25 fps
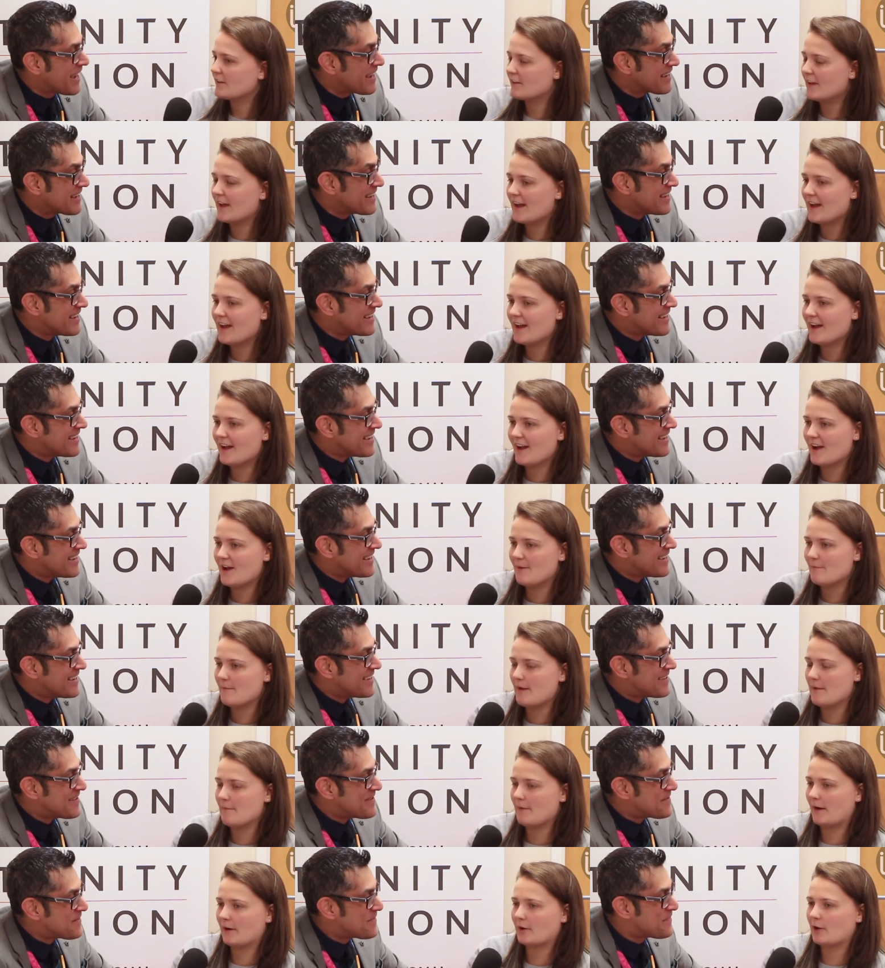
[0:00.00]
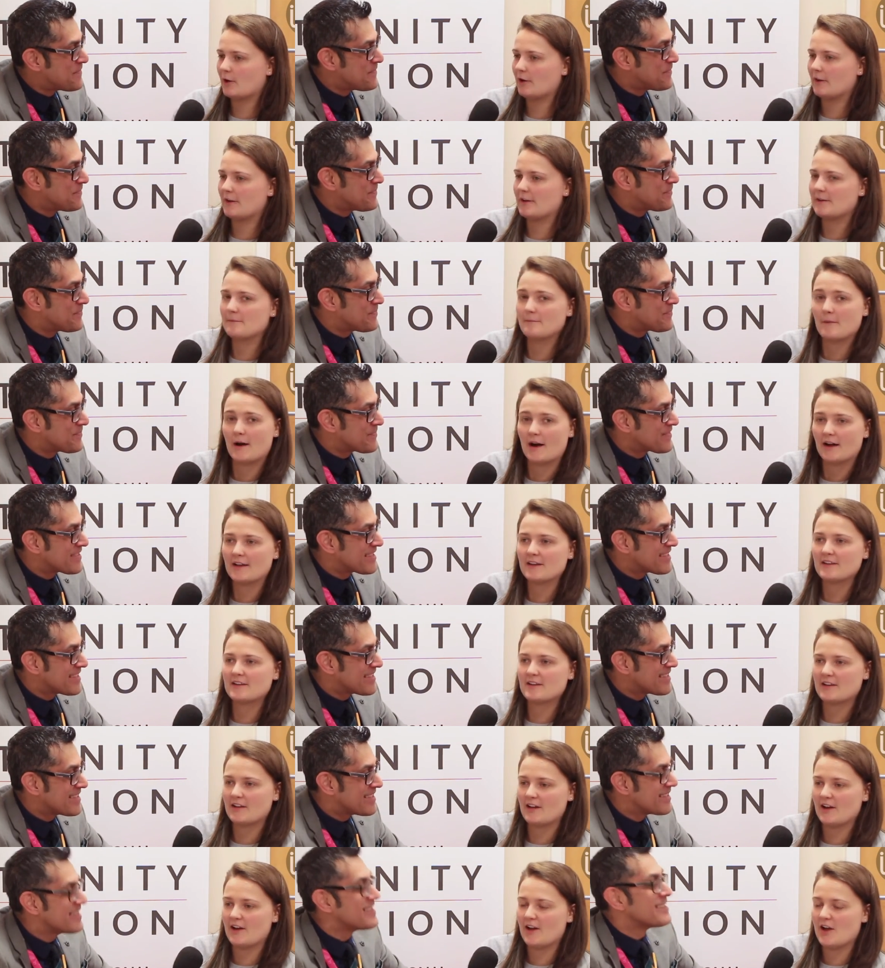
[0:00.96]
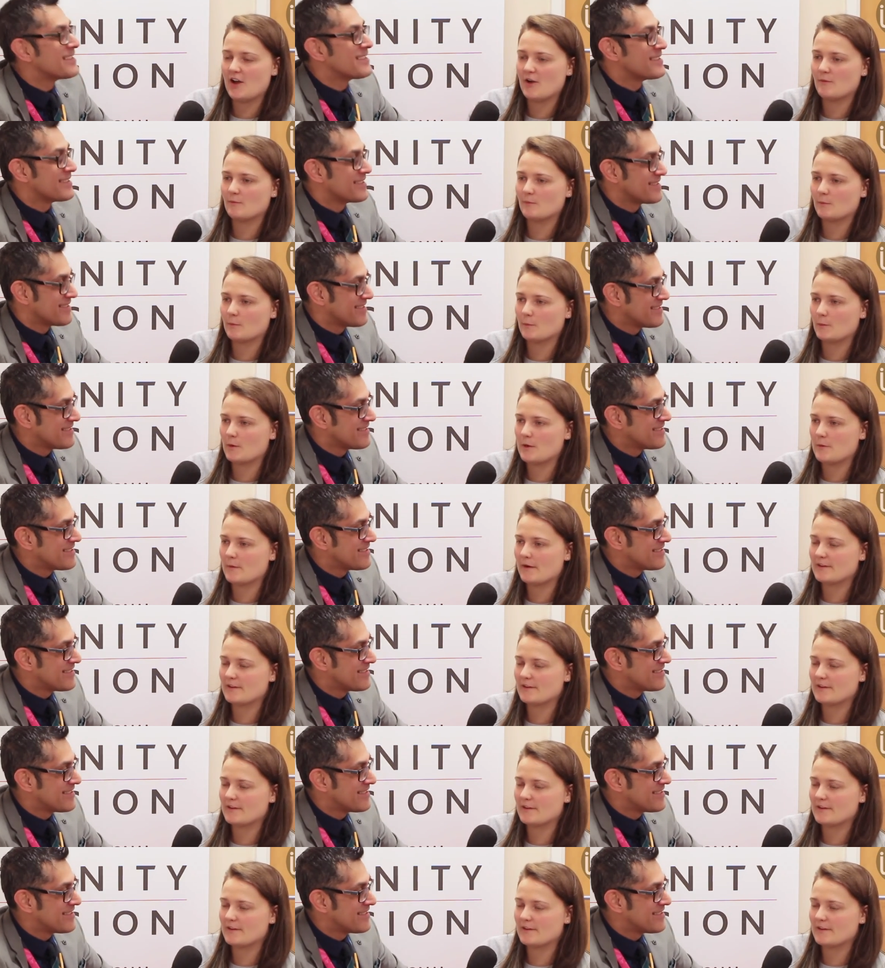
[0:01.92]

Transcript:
Speaker 1: Yeah, uh, me and my colleague Mike, um, we